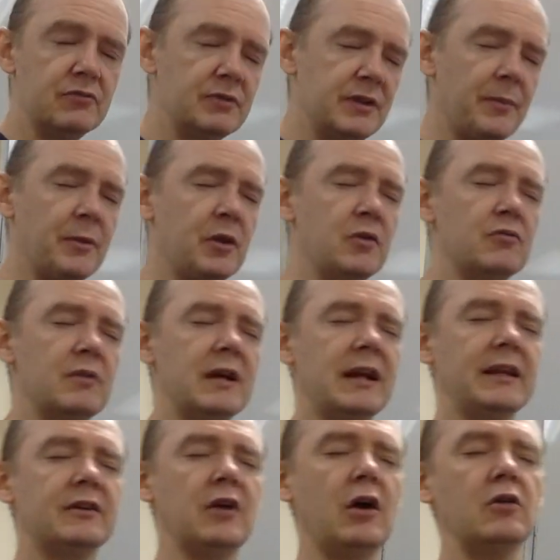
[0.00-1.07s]
If something you
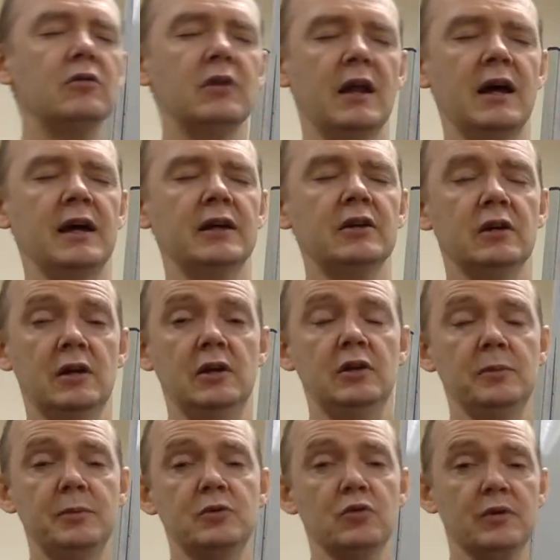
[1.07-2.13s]
really don't like,
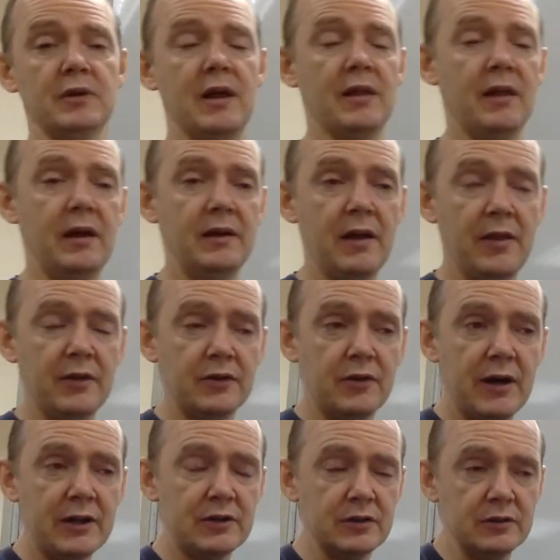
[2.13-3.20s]
be drawn in another
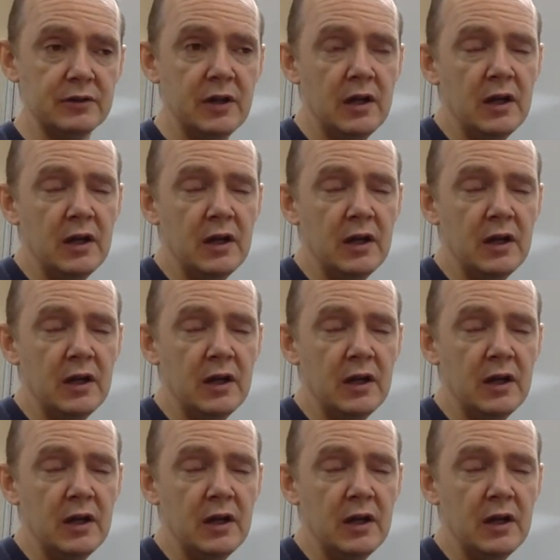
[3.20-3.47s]
direction.